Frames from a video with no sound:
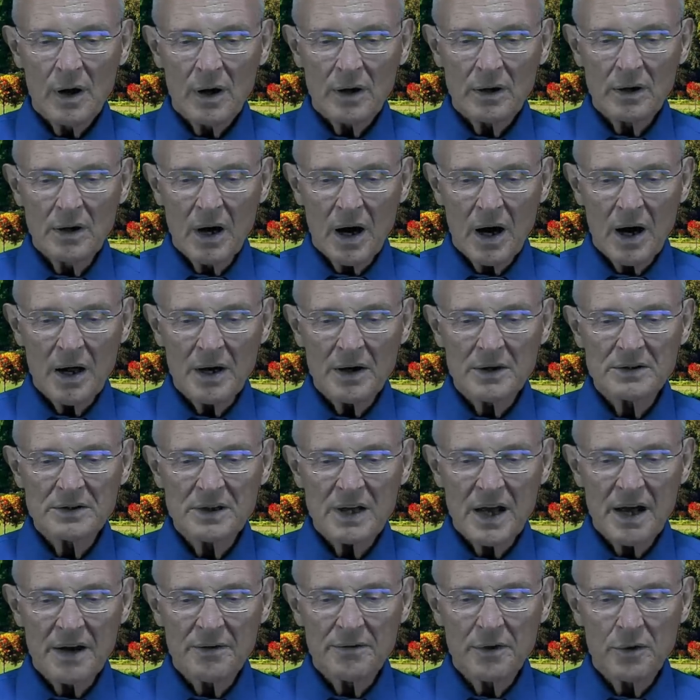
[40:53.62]
God is
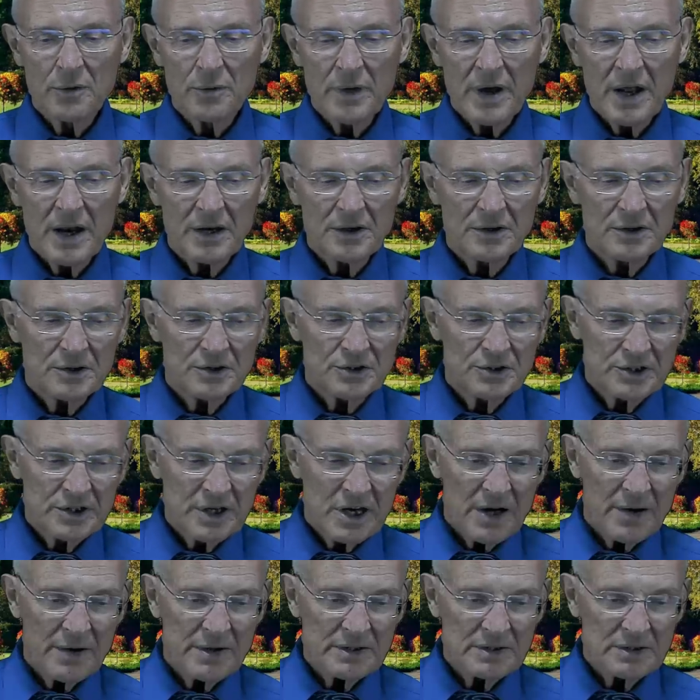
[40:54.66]
ever ready to
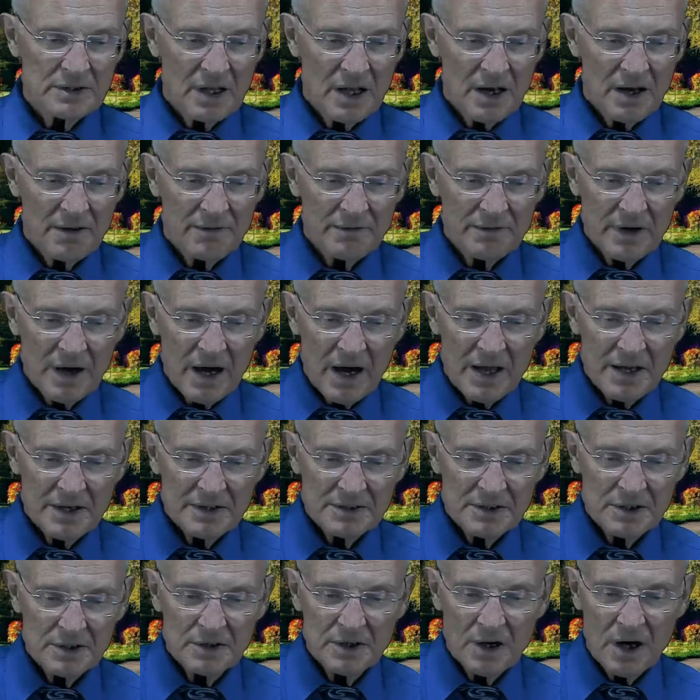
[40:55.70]
share His love,
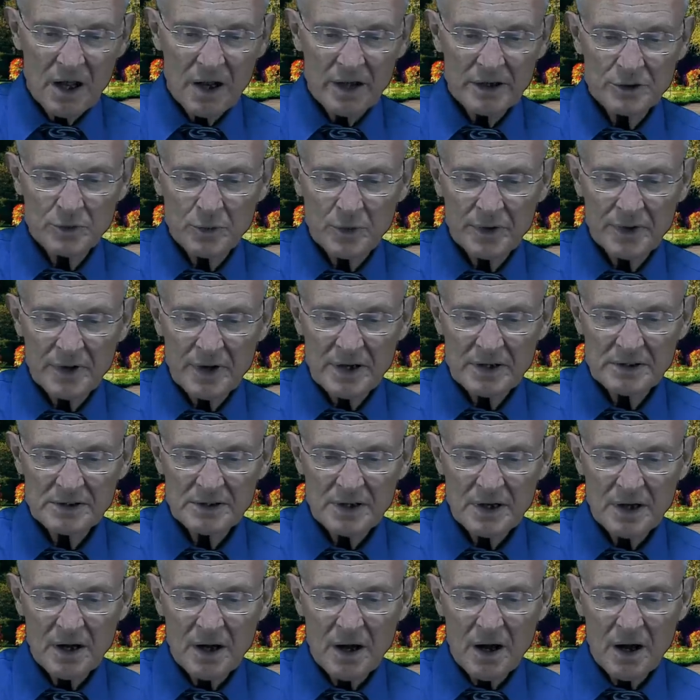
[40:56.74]
kindness, and knowledge with us.